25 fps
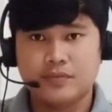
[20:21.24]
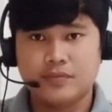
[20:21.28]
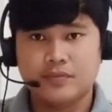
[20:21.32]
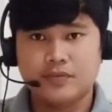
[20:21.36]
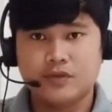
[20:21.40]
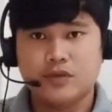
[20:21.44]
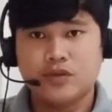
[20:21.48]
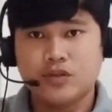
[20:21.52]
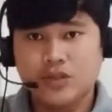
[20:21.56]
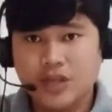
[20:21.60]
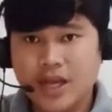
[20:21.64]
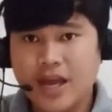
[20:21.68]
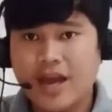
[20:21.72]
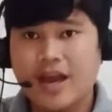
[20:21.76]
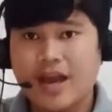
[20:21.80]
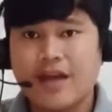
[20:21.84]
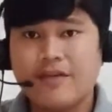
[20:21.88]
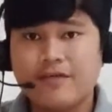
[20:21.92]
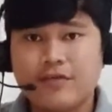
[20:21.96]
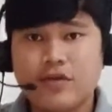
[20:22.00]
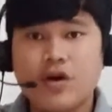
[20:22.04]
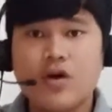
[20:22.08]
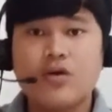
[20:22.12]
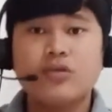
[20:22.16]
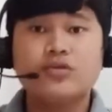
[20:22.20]
To
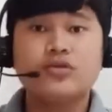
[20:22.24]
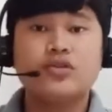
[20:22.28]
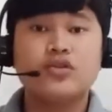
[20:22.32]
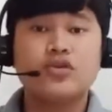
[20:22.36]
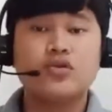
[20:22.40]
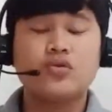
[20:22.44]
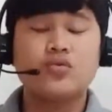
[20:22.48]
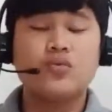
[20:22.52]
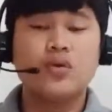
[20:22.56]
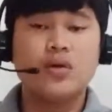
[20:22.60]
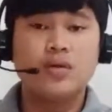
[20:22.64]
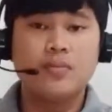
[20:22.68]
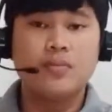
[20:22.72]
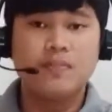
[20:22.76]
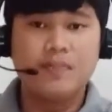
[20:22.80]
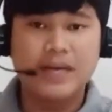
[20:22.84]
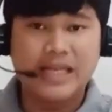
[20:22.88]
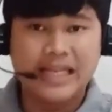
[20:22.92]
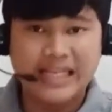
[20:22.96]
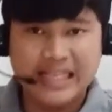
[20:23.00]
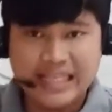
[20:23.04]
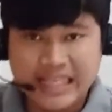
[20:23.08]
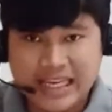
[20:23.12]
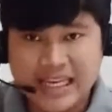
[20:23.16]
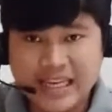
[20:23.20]
save those who will
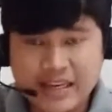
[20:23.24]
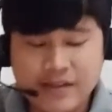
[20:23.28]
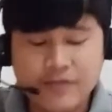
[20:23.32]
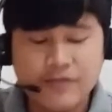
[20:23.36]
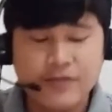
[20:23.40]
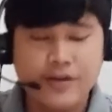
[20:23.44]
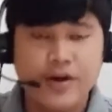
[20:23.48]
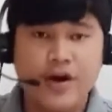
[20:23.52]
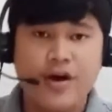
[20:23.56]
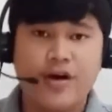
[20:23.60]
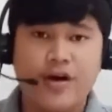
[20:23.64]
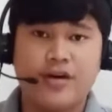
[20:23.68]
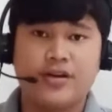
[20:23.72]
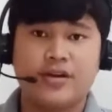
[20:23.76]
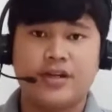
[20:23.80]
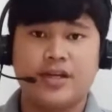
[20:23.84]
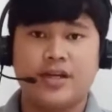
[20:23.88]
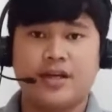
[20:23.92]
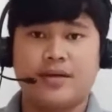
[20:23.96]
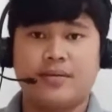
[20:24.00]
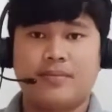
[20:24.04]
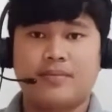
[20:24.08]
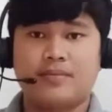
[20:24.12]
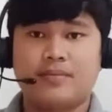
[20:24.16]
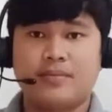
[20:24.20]
believe on
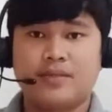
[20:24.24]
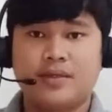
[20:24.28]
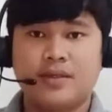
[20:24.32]
him.